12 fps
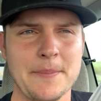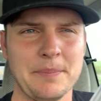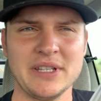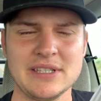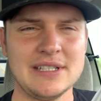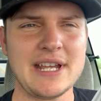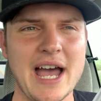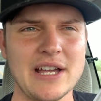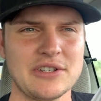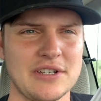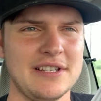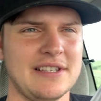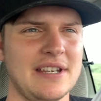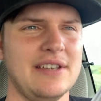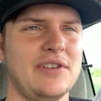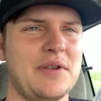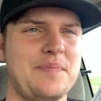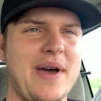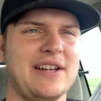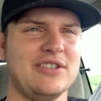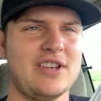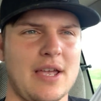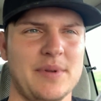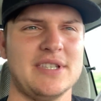But the dash isn't even in bad
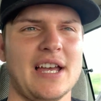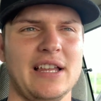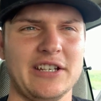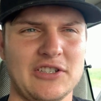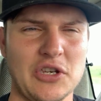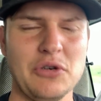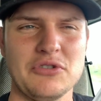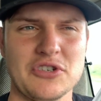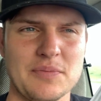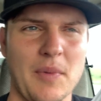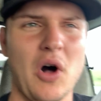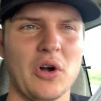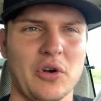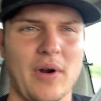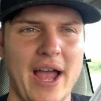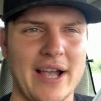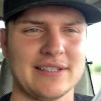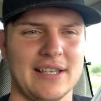shape. It's got like two small cracks.